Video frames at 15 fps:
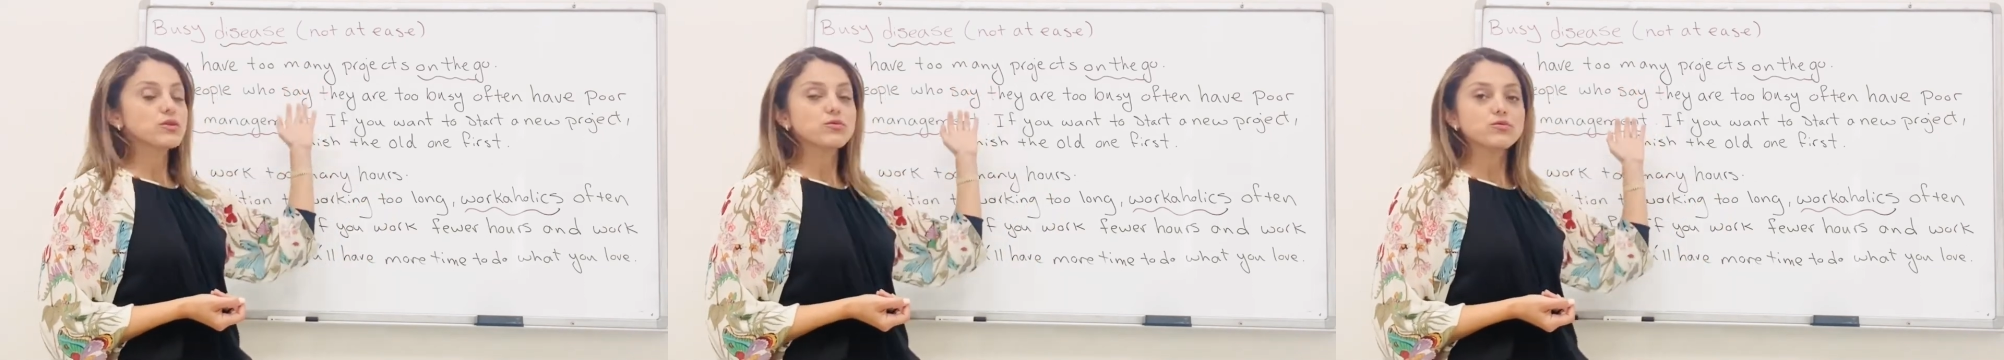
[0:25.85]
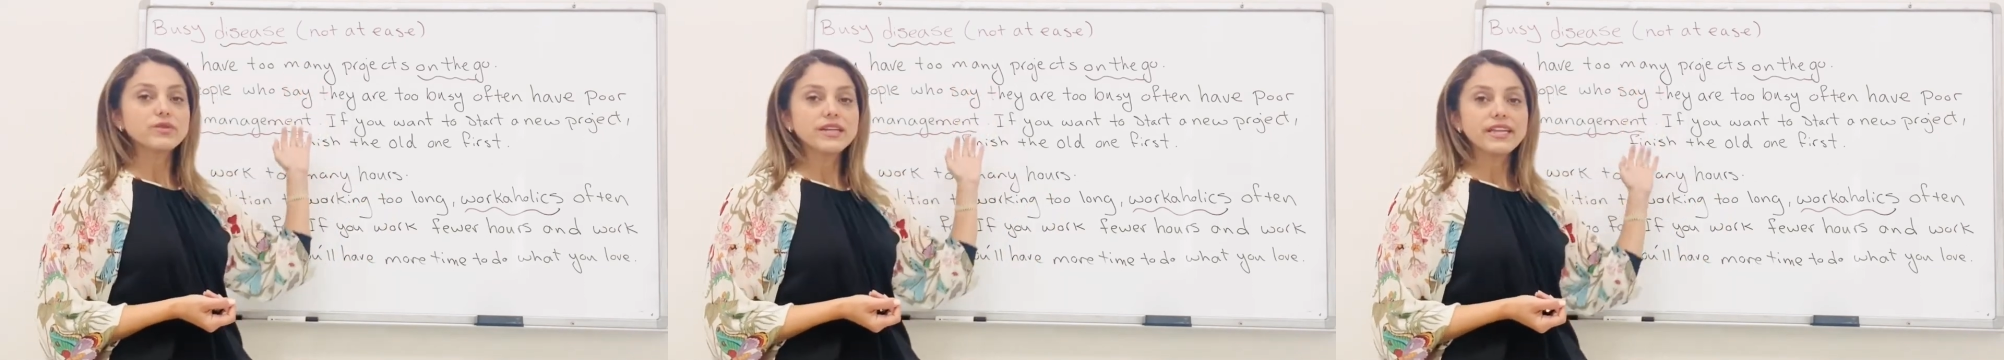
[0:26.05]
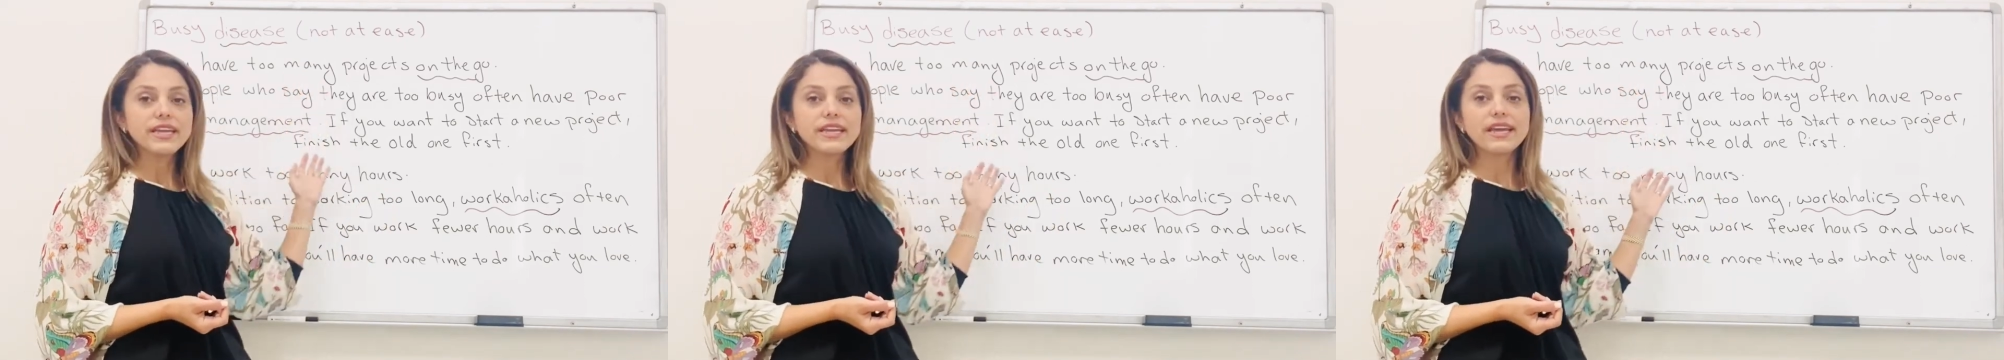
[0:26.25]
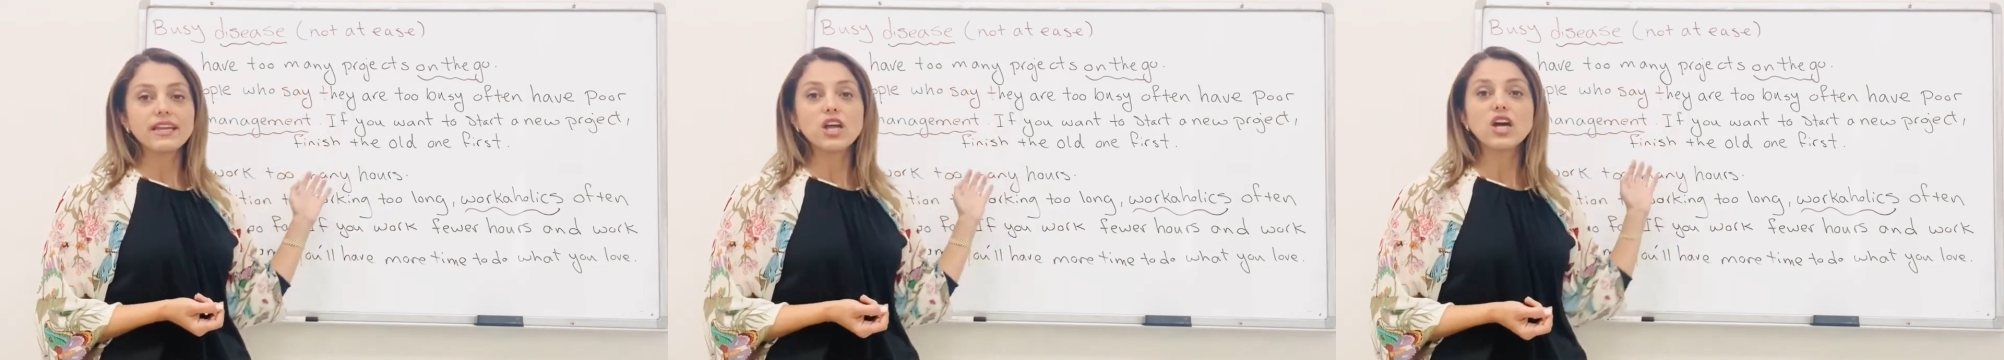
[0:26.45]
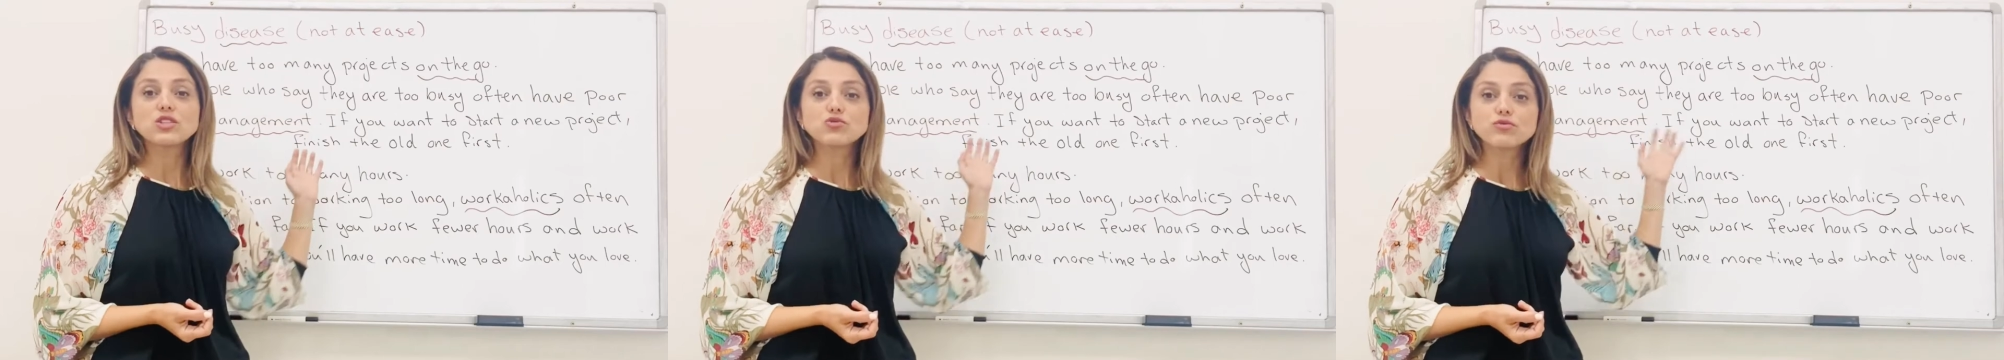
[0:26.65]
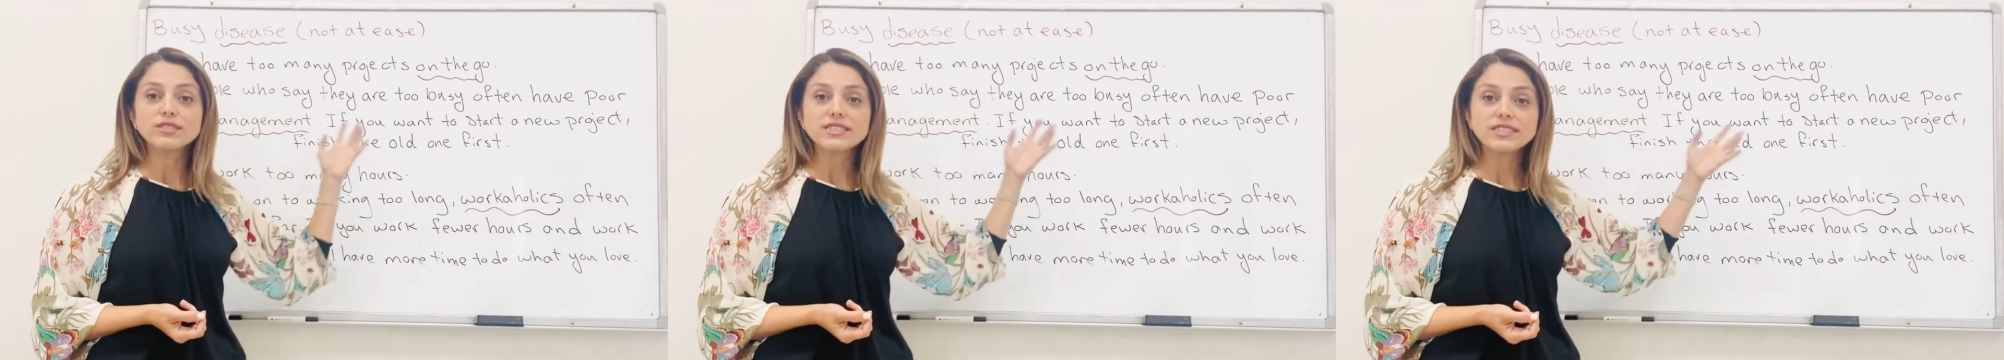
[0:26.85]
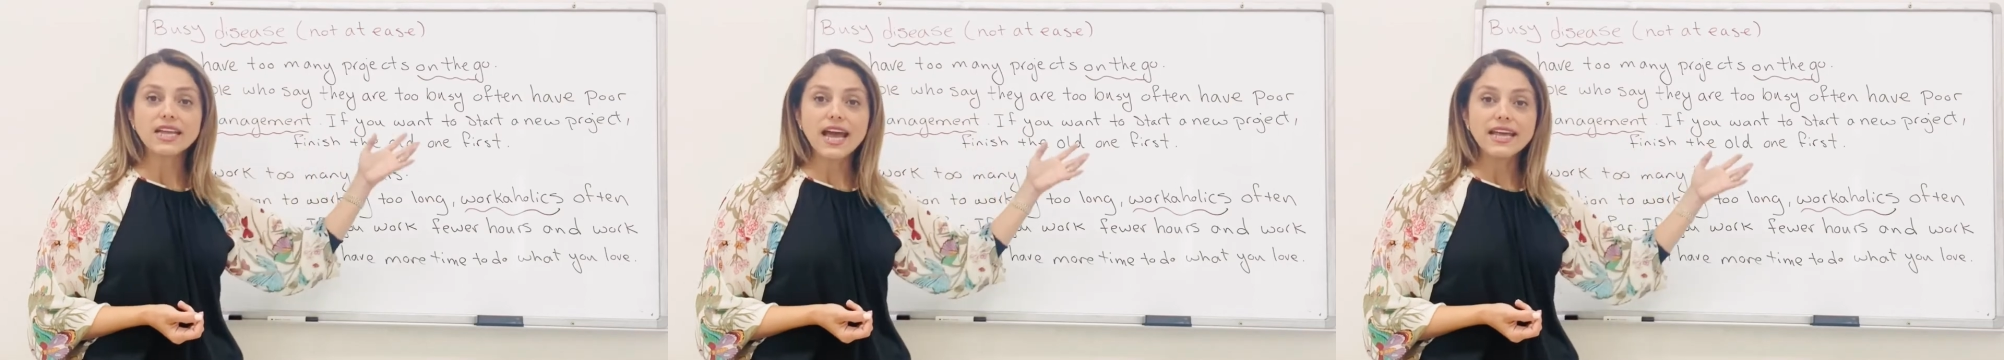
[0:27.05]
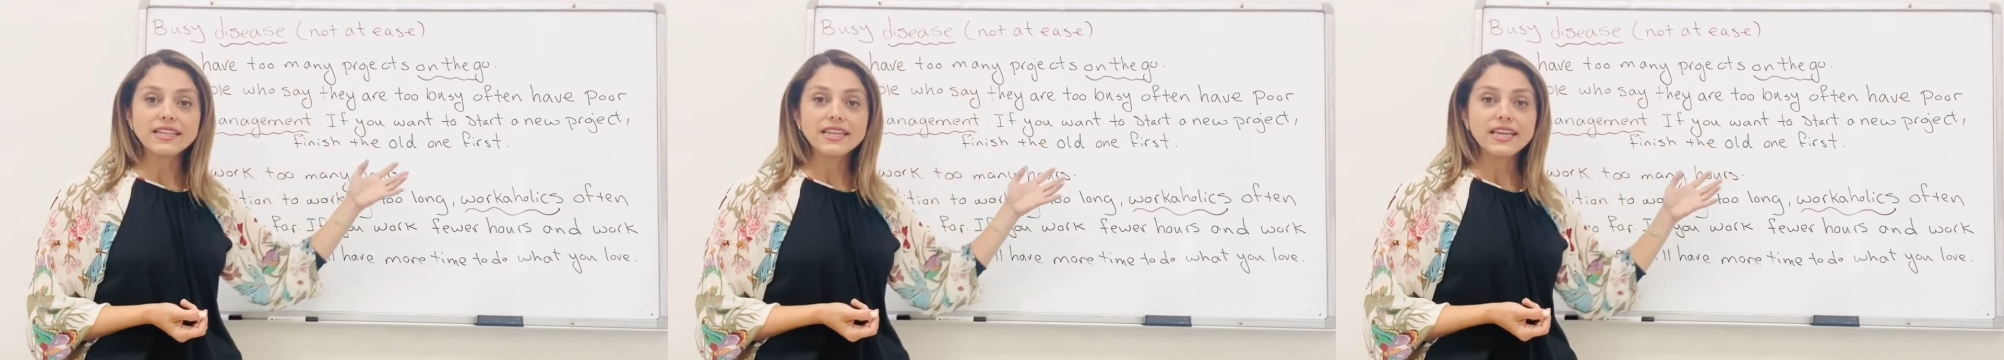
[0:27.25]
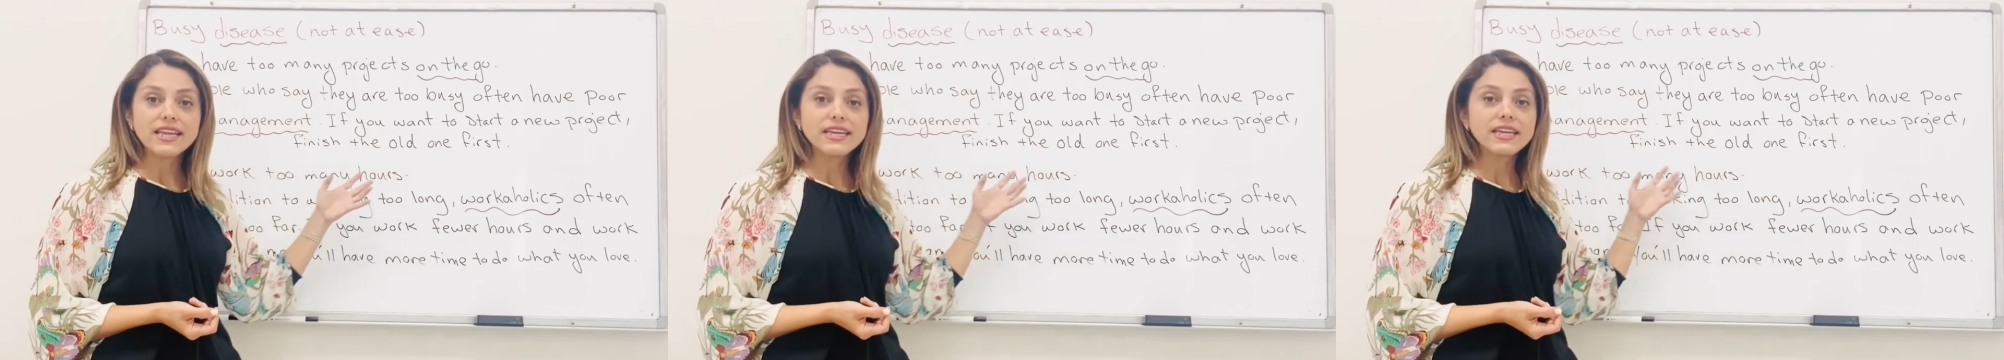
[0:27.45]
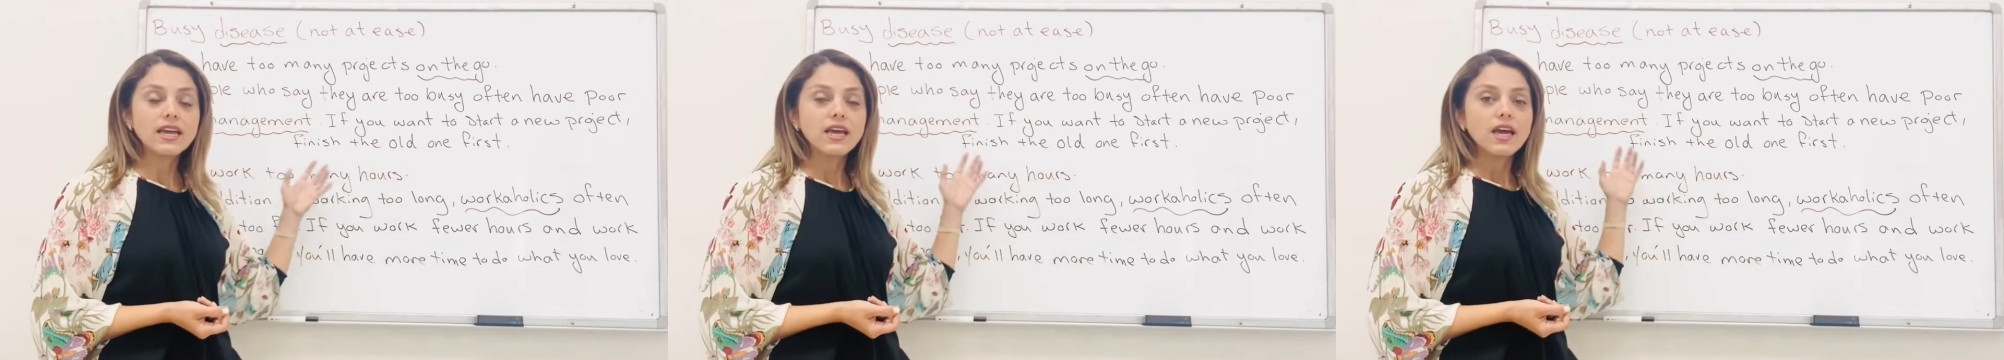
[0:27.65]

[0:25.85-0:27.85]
reading and understanding,